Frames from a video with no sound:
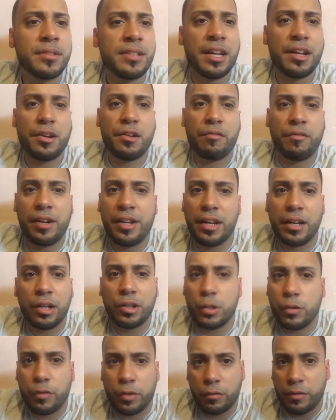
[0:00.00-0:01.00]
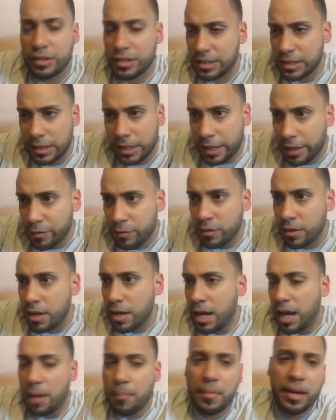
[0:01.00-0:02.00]
Is that you really gonna do for the rest of your life?
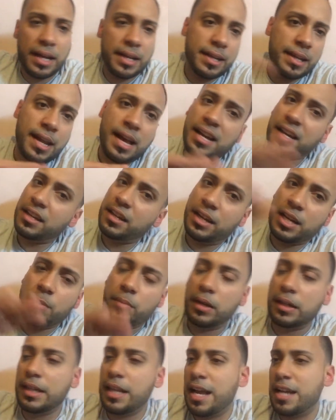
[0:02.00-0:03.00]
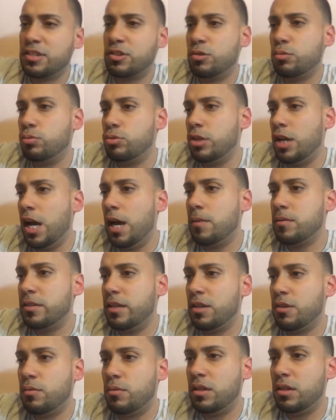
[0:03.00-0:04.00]
I'm not knocking anybody that has two jobs.
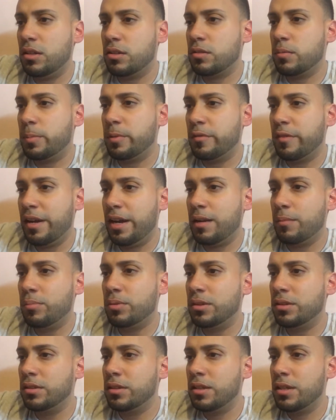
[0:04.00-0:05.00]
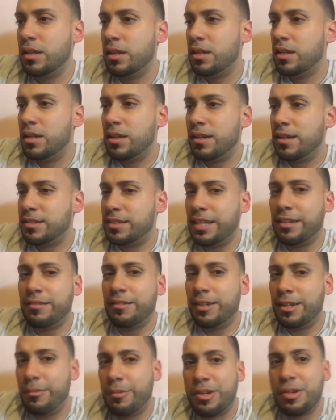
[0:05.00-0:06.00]
Yeah, you needed to provide, but is that
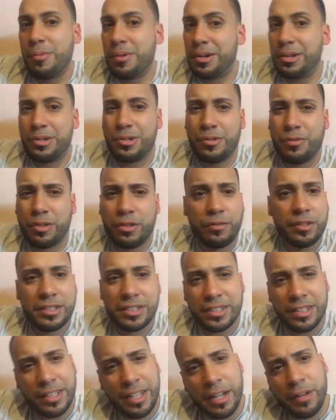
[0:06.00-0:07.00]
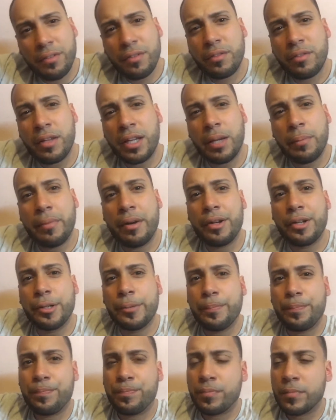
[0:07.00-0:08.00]
really what you want to do for the rest of your life? Think about it.